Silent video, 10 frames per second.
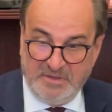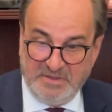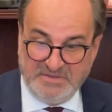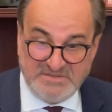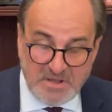
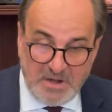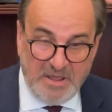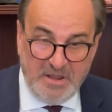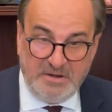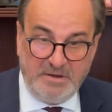it's
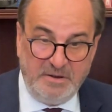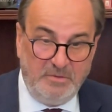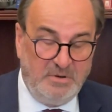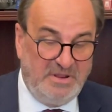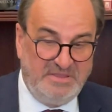clear that the
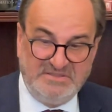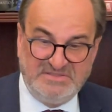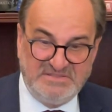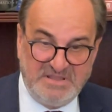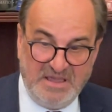United
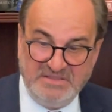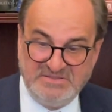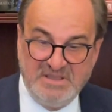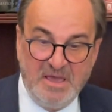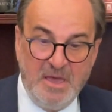
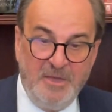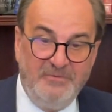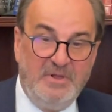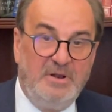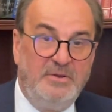States
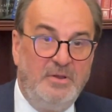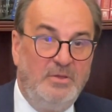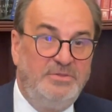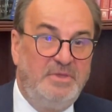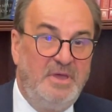will
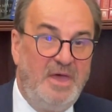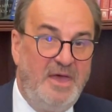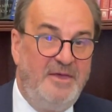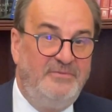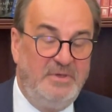not
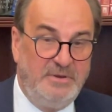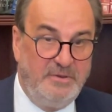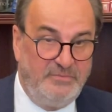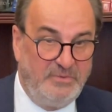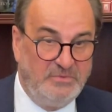have in
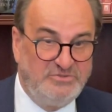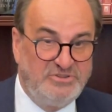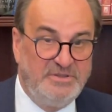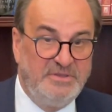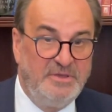the
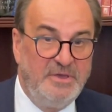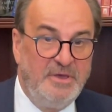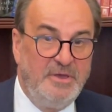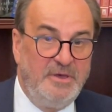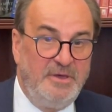future.
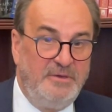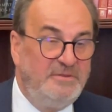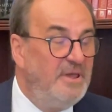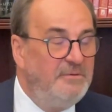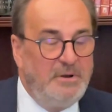
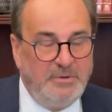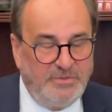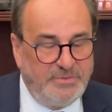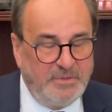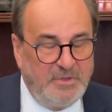They will
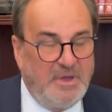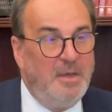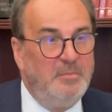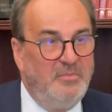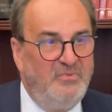not
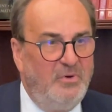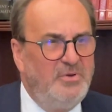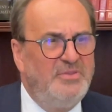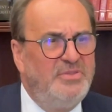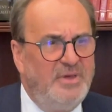come for
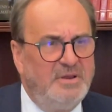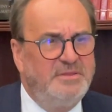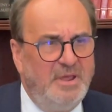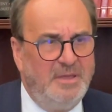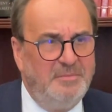the third
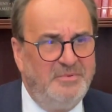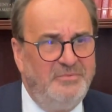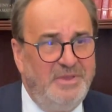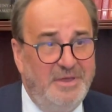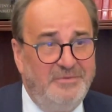time.
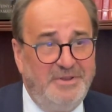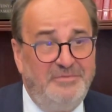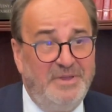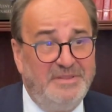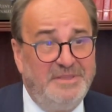We have to
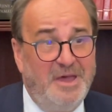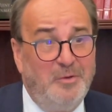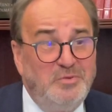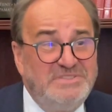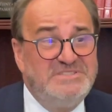defend
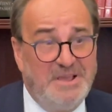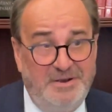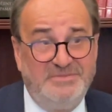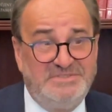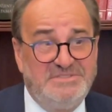
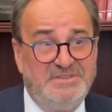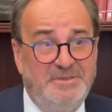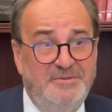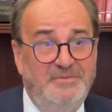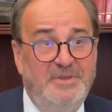ourselves.
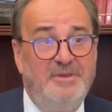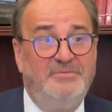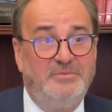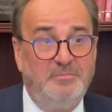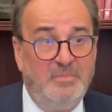We
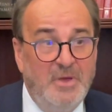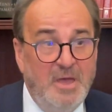have to